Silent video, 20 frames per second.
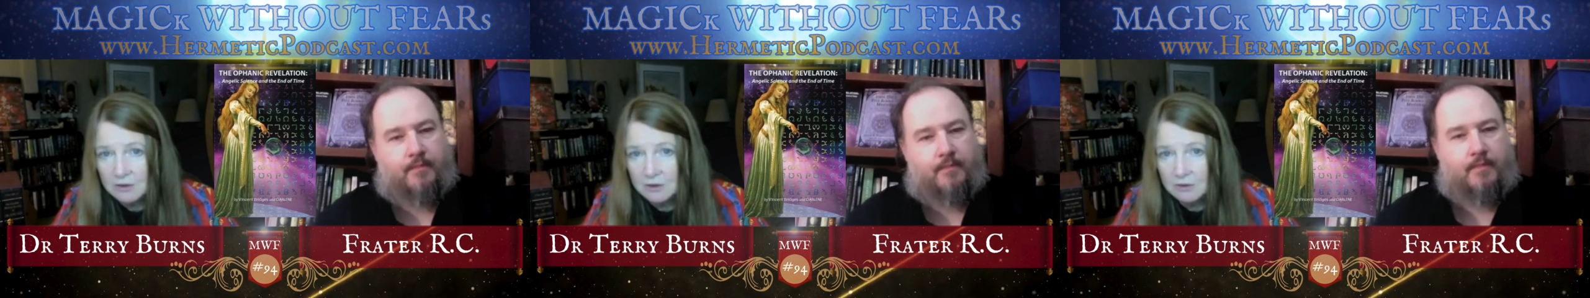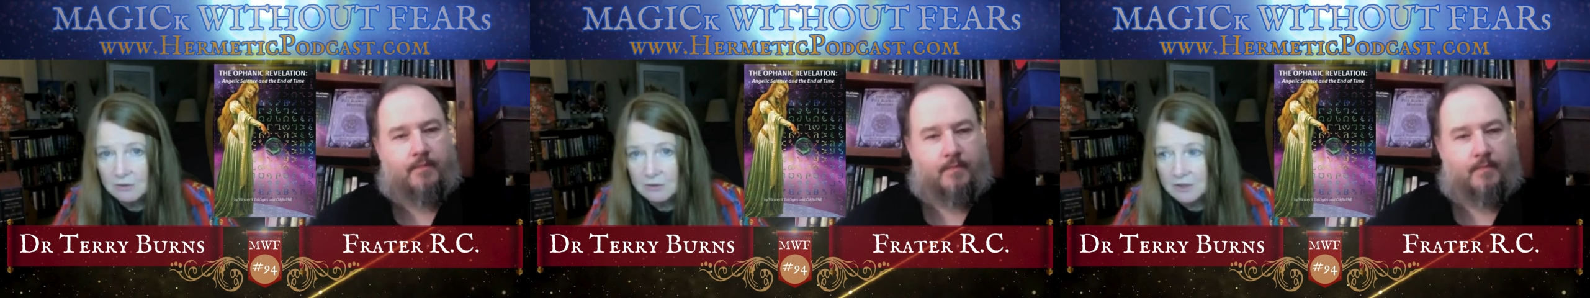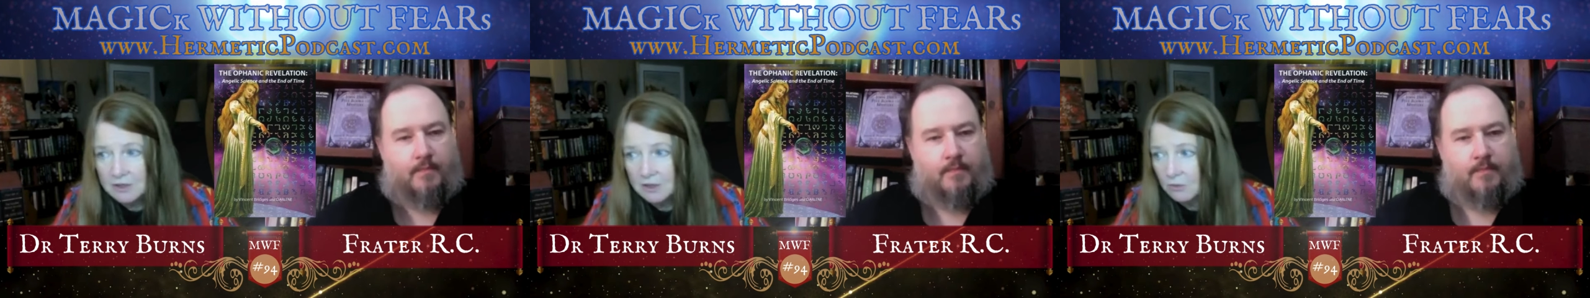
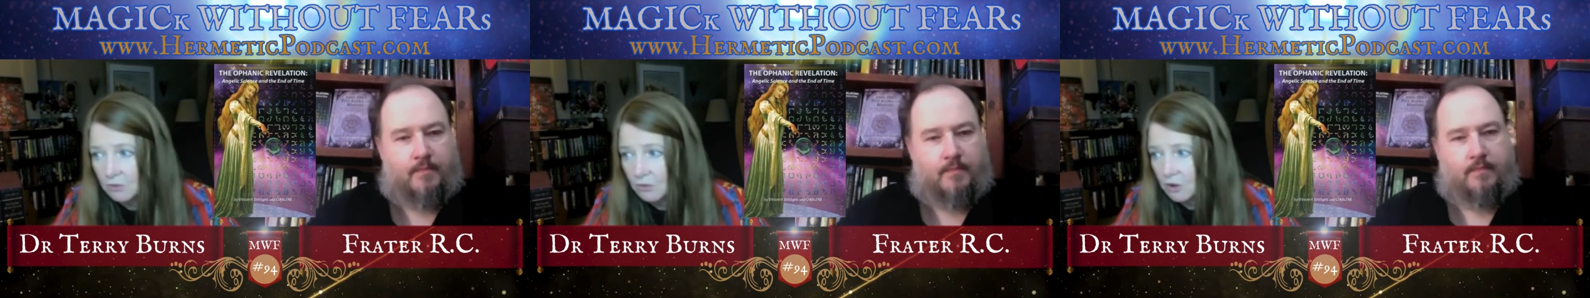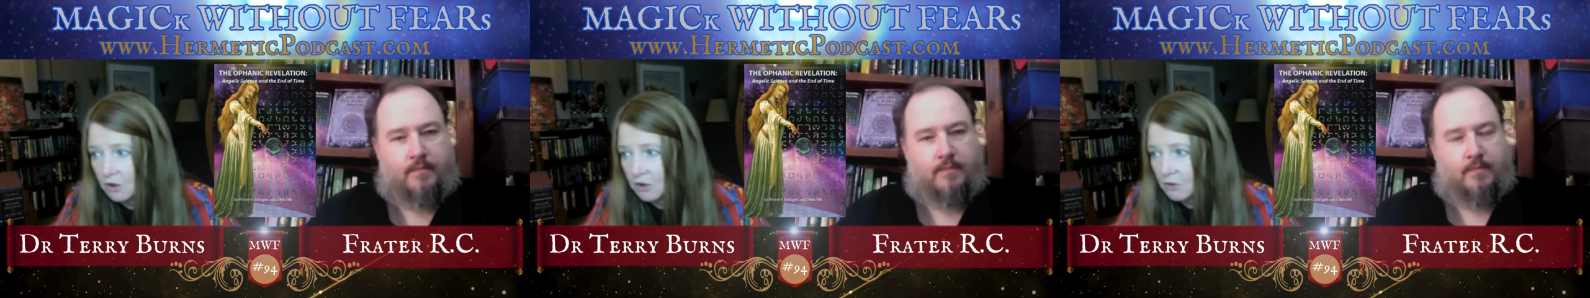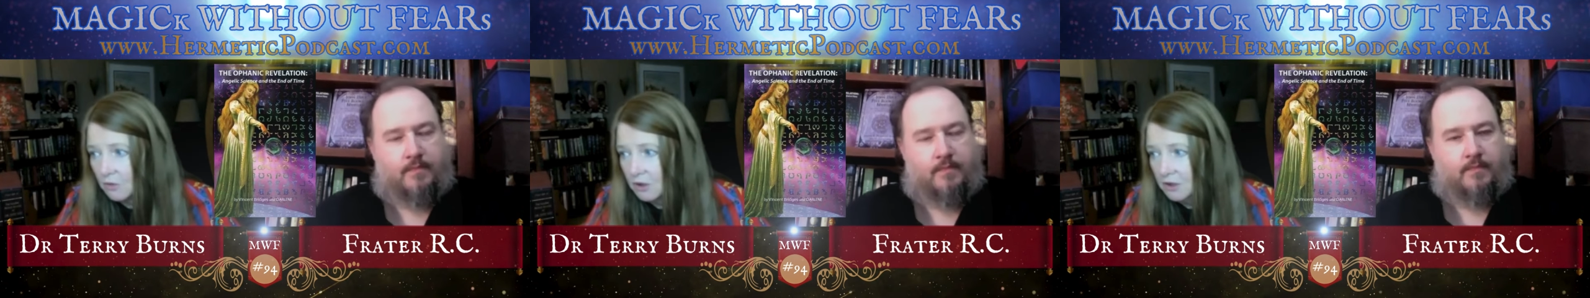Speaker 1: to, to
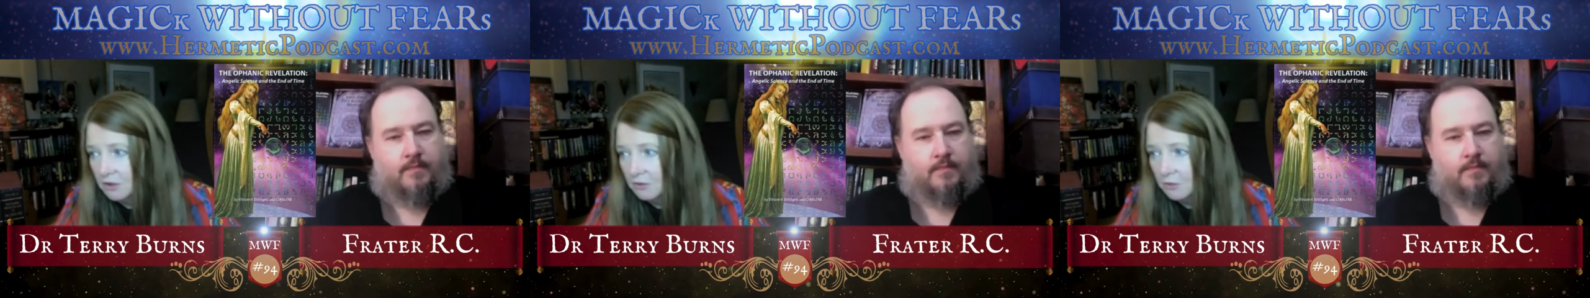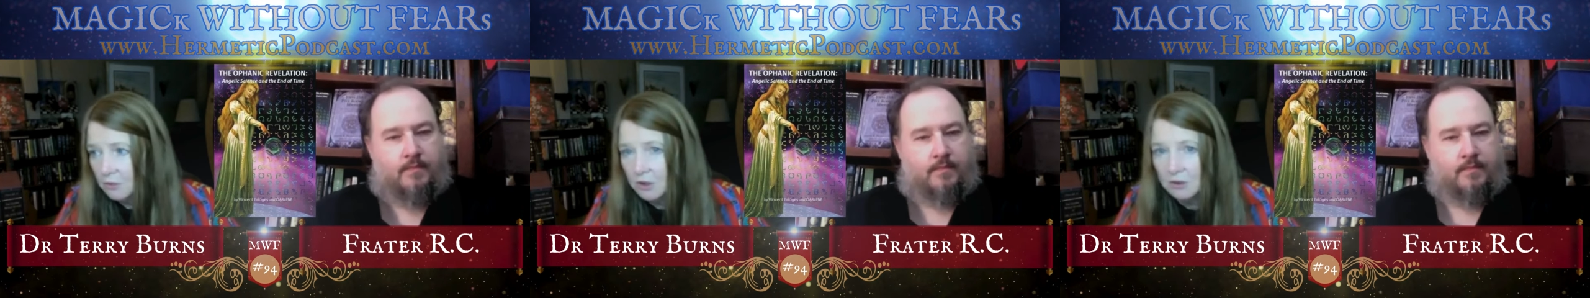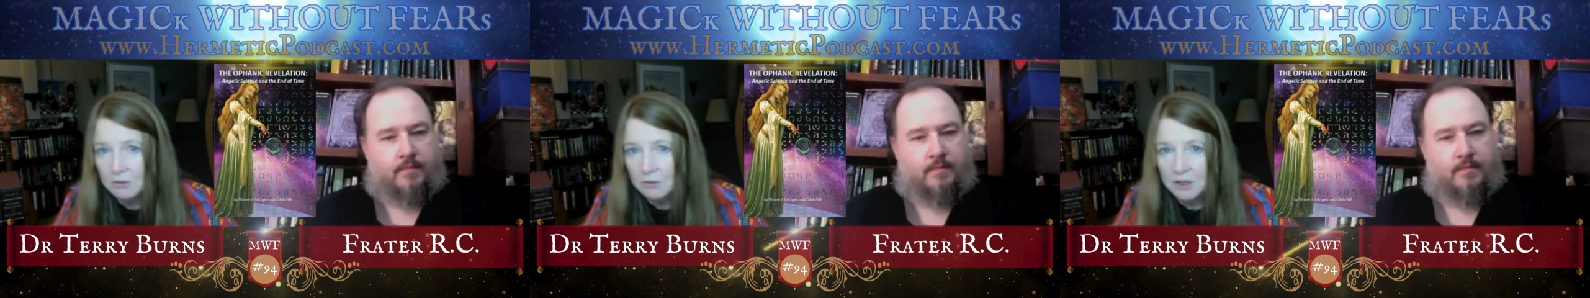work one's
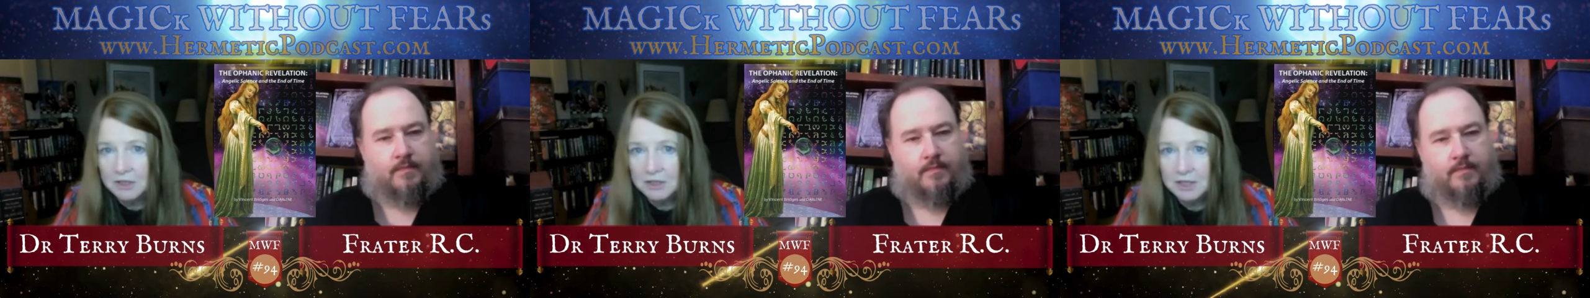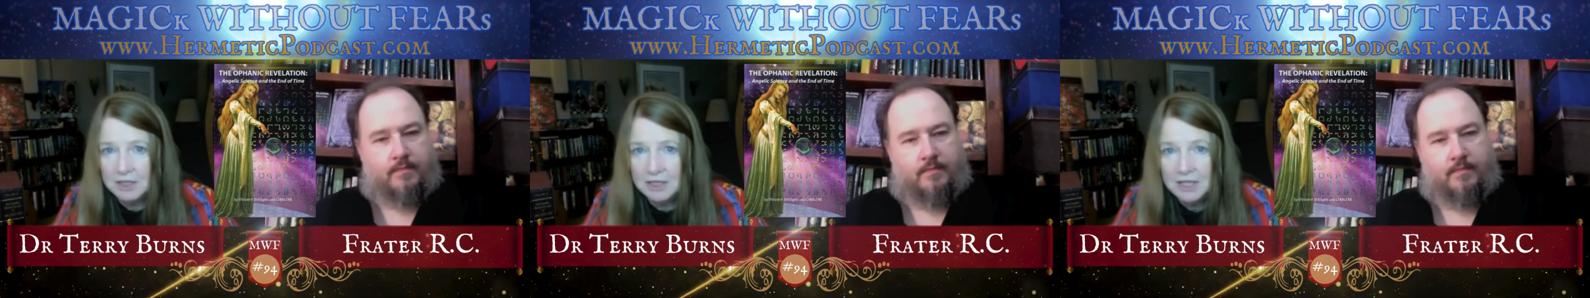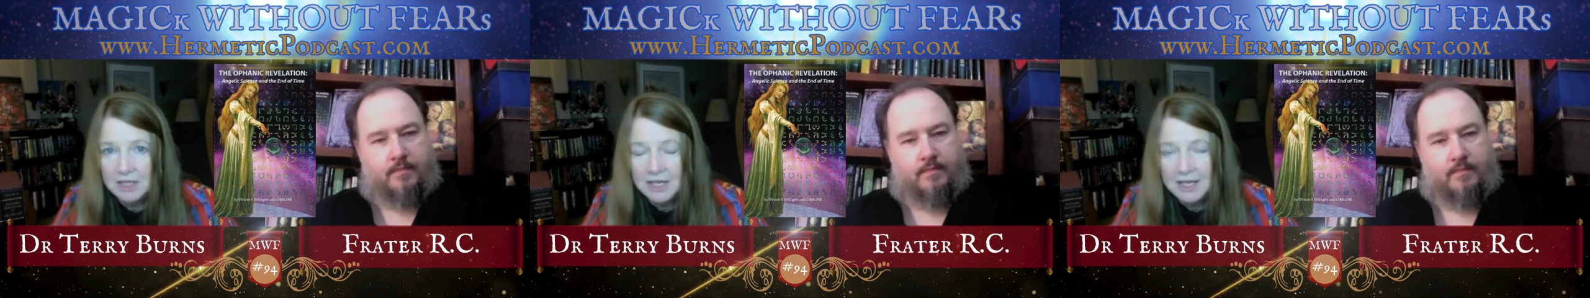will
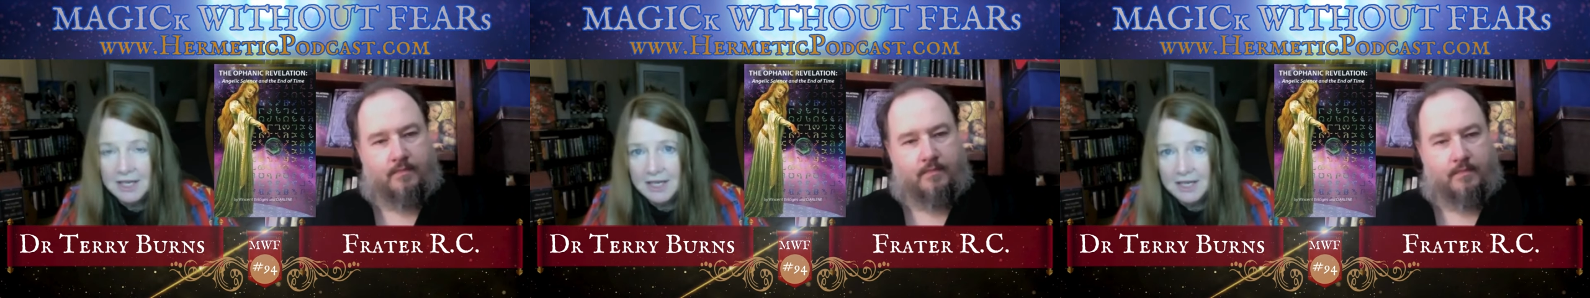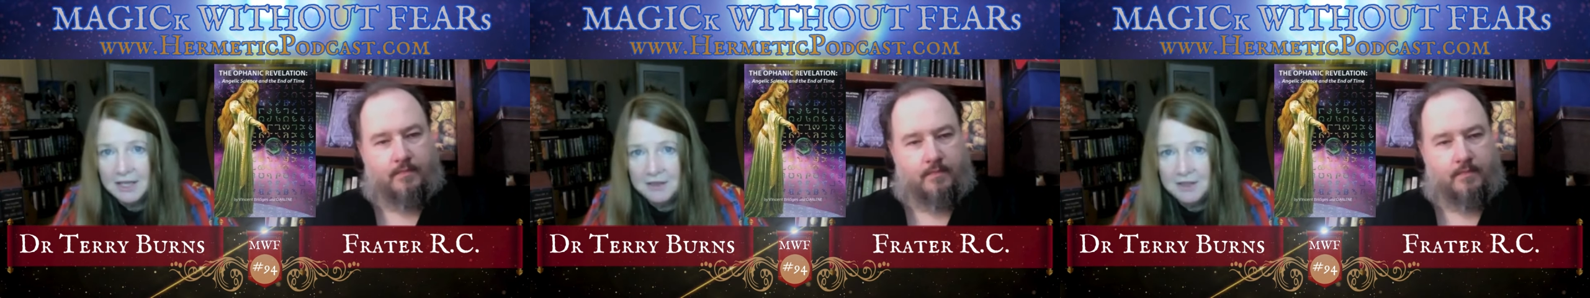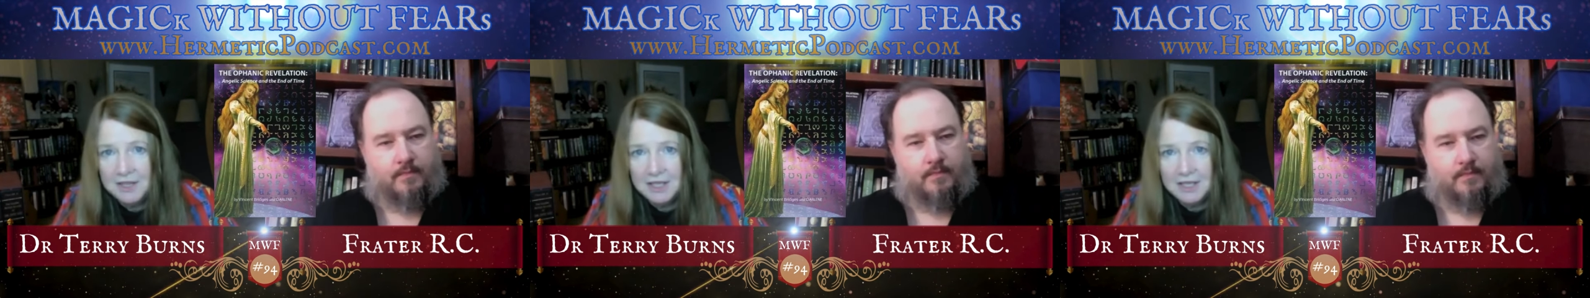with it, and